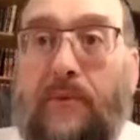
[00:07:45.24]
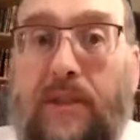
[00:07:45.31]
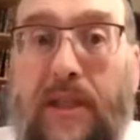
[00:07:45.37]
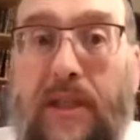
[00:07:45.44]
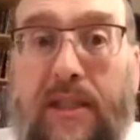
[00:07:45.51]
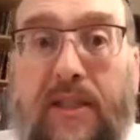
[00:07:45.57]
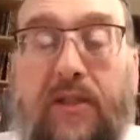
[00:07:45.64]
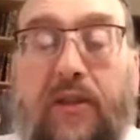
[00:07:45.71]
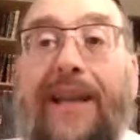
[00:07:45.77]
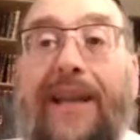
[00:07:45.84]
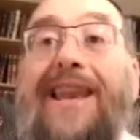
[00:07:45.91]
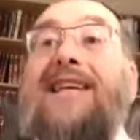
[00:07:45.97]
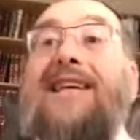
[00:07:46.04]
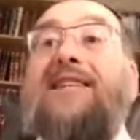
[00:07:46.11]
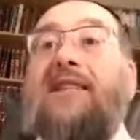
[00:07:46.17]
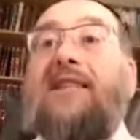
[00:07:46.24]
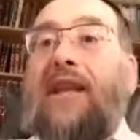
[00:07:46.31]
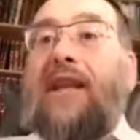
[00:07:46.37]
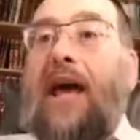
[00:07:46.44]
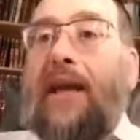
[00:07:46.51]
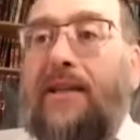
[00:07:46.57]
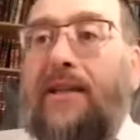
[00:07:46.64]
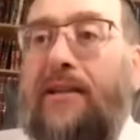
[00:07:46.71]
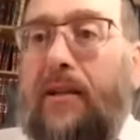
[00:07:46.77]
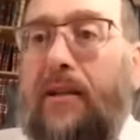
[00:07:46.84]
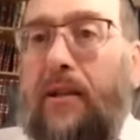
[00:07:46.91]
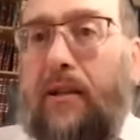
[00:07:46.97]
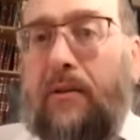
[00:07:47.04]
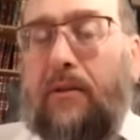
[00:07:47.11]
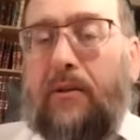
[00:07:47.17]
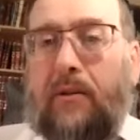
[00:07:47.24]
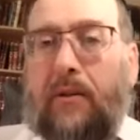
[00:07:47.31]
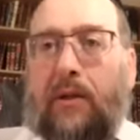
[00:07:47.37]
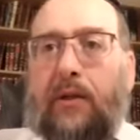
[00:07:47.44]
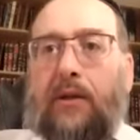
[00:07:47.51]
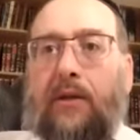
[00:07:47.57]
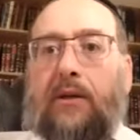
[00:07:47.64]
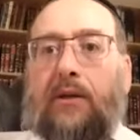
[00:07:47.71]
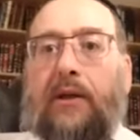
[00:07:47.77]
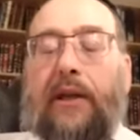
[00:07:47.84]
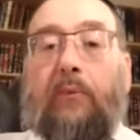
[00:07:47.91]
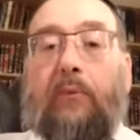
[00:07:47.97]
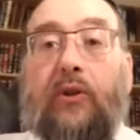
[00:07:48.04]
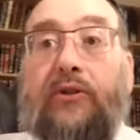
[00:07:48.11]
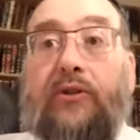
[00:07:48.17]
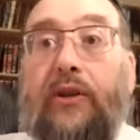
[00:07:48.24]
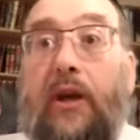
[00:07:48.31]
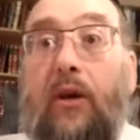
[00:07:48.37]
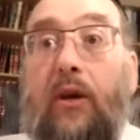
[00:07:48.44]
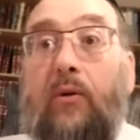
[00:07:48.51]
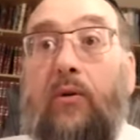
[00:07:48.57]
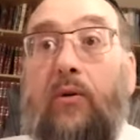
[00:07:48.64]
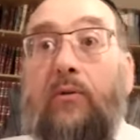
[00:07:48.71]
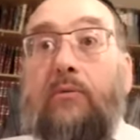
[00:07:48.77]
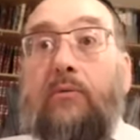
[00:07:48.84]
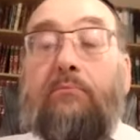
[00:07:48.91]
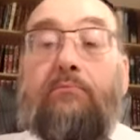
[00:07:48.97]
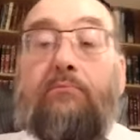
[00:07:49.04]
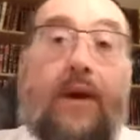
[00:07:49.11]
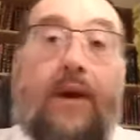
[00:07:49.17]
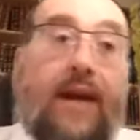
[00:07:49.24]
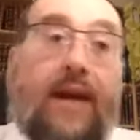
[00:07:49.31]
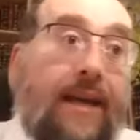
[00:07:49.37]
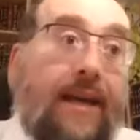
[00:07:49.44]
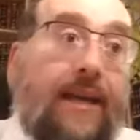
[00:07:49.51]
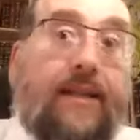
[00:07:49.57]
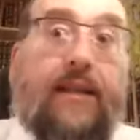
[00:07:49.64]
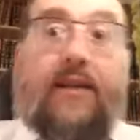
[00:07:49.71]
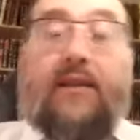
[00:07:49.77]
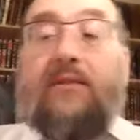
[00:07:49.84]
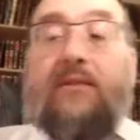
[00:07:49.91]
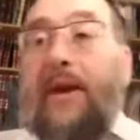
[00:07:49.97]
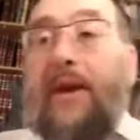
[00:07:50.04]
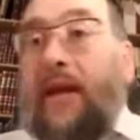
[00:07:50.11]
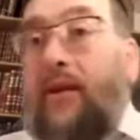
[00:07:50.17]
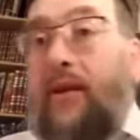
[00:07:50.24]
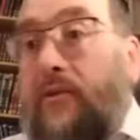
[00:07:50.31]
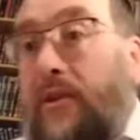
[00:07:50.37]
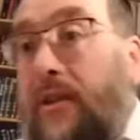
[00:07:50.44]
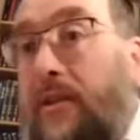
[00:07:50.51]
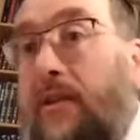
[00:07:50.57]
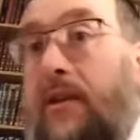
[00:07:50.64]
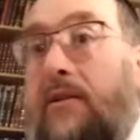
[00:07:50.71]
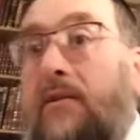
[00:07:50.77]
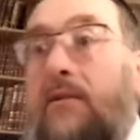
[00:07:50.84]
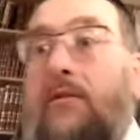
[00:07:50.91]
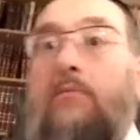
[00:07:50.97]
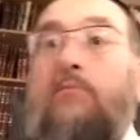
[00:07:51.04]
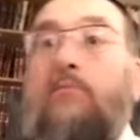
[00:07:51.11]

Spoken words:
it's less than ideal. And I want to know, may I eat this? May I not eat this?